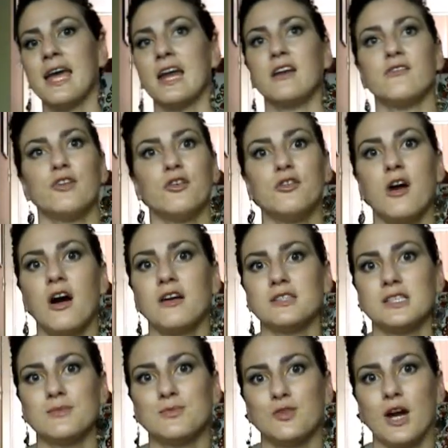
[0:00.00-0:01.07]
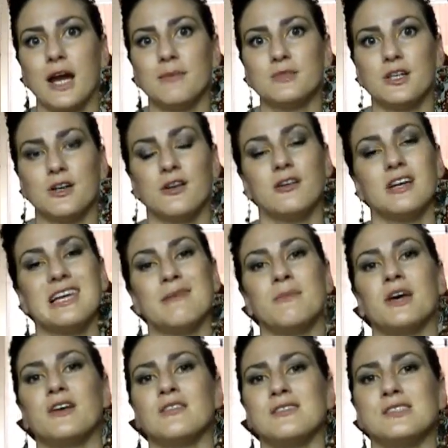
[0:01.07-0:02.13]
And if you're not subscribed to her
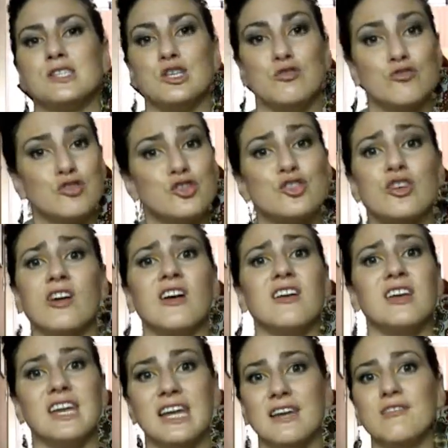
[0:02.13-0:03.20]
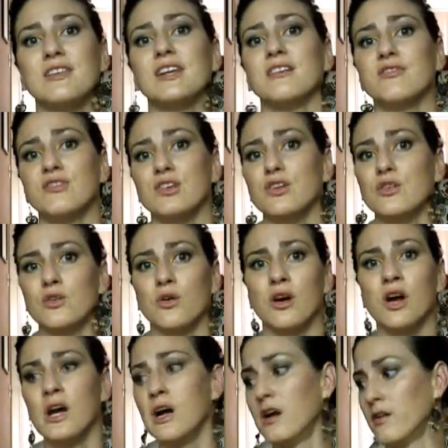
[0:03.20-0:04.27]
emails, you should, even if you
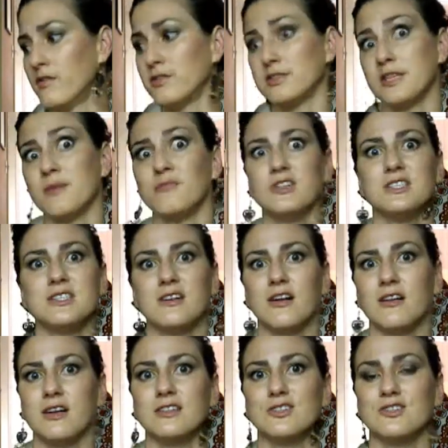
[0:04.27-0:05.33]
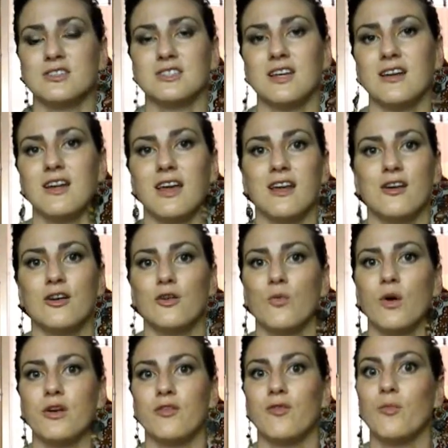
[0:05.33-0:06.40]
for some reason are interested in her
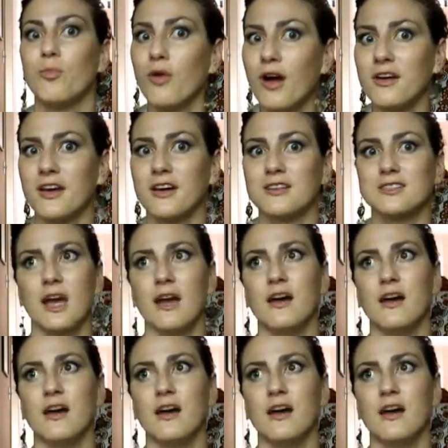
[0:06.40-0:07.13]
wonderful product.